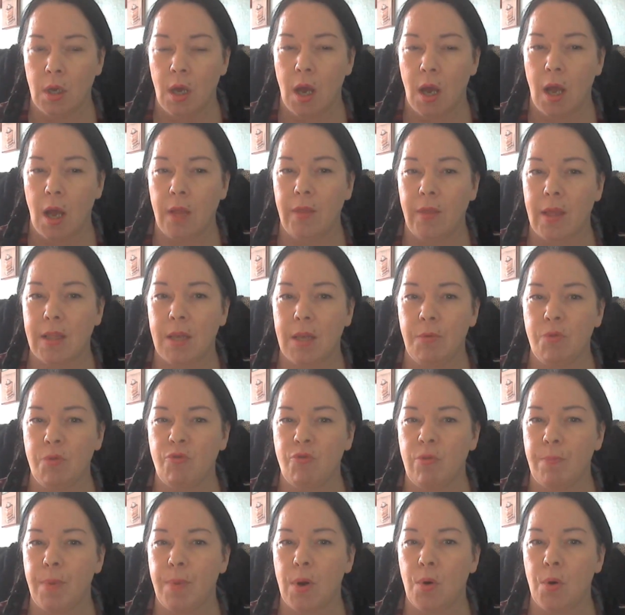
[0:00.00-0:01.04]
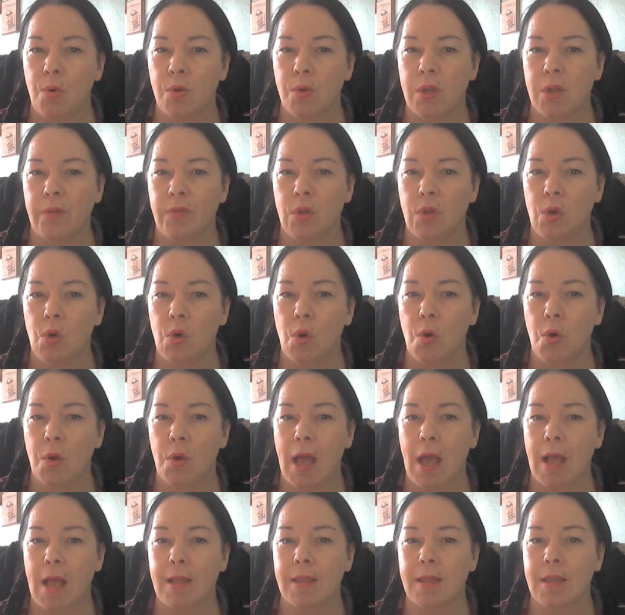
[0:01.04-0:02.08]
and that he was repulsive to look
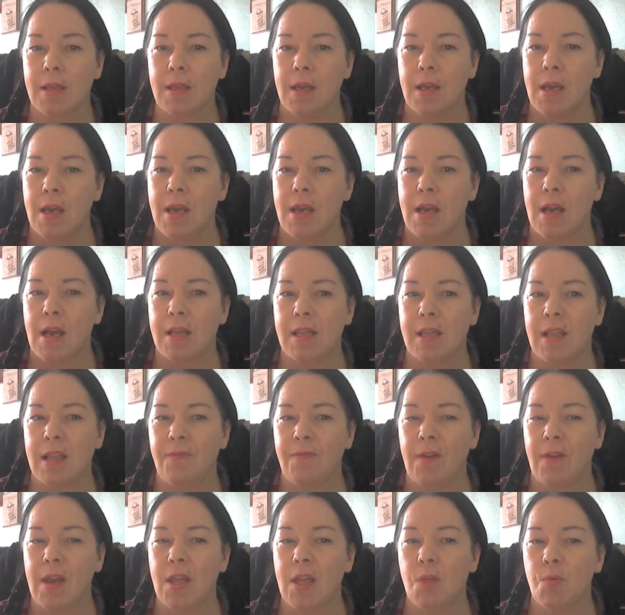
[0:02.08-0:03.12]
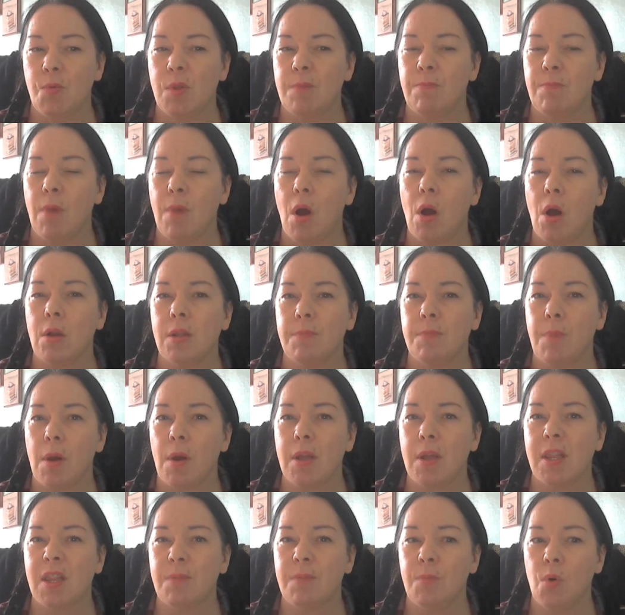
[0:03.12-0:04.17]
at, as his face was marked by
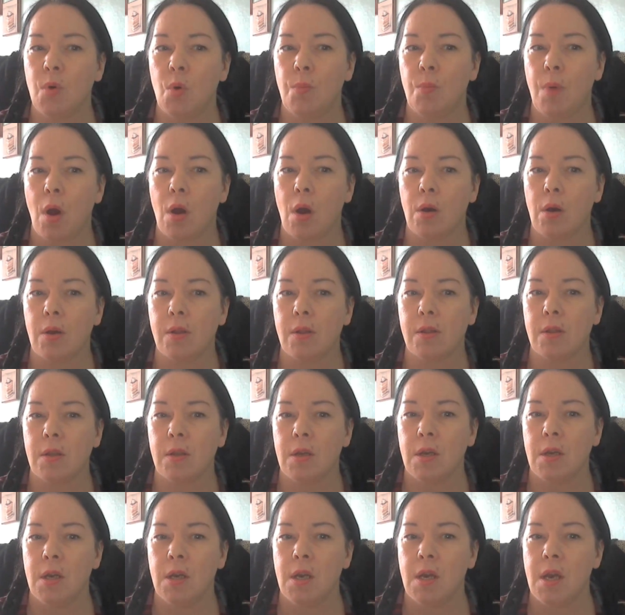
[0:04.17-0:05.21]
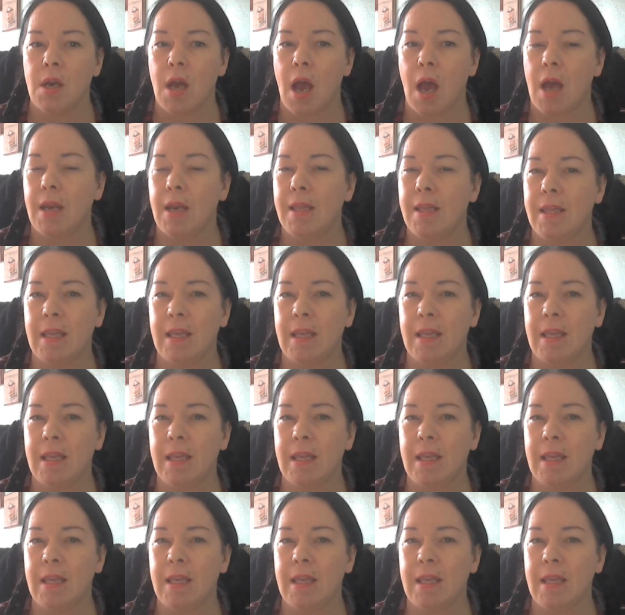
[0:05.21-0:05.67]
smallpox, and his